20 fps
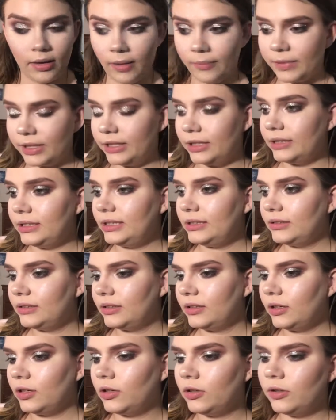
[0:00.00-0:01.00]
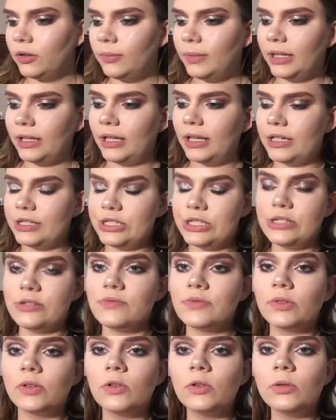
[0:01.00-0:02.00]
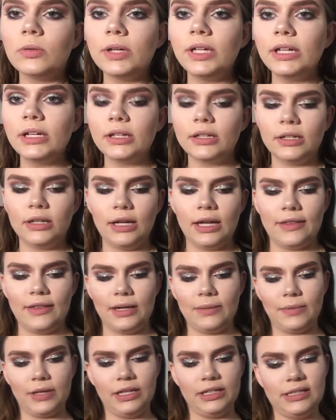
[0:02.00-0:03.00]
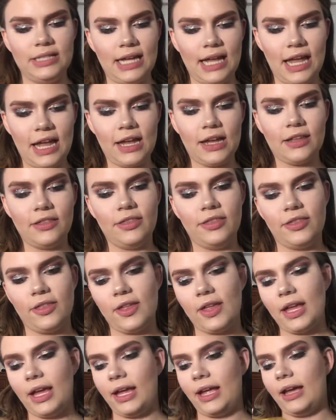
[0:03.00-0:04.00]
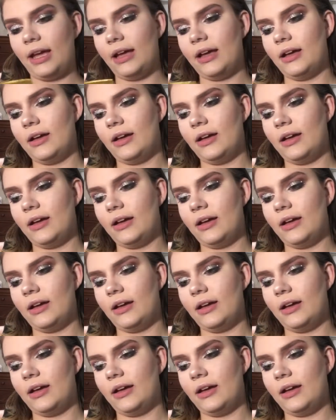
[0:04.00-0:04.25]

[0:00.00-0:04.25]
I'm gonna curl my lashes real quick, and then I'm gonna take the